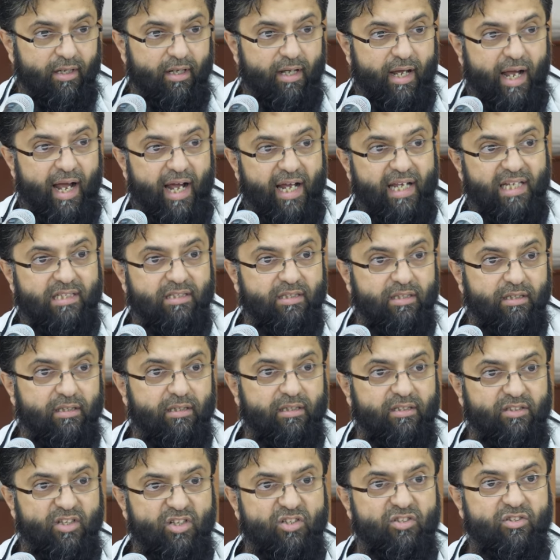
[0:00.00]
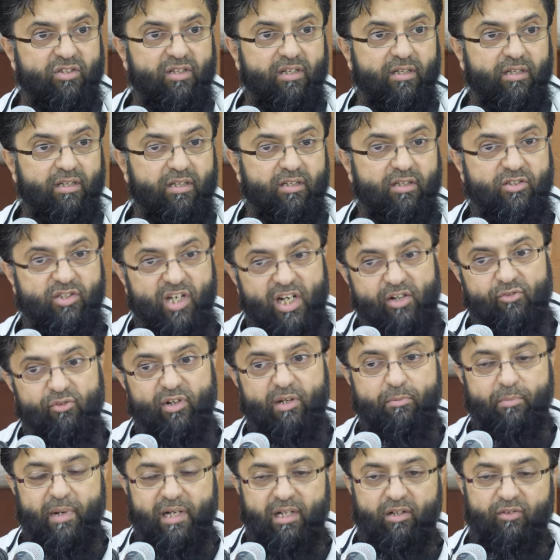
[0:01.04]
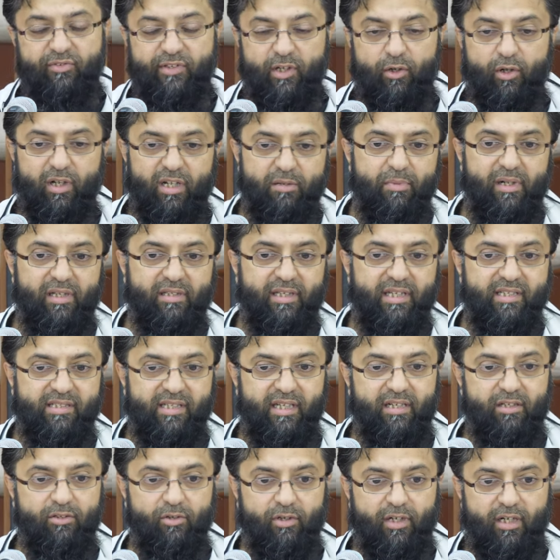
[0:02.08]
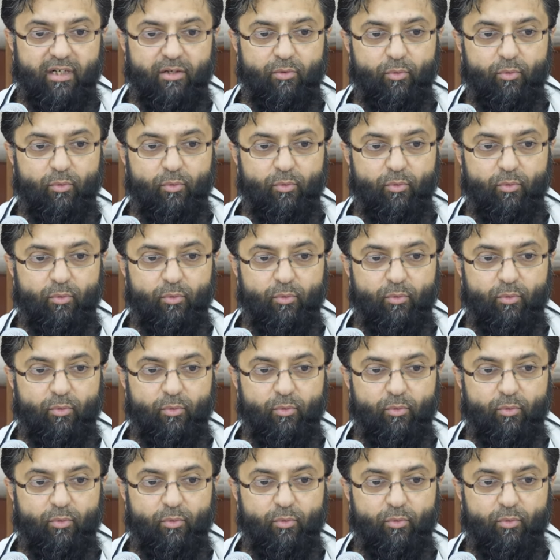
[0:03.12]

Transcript: And just generally, many of the ulama, they say, look,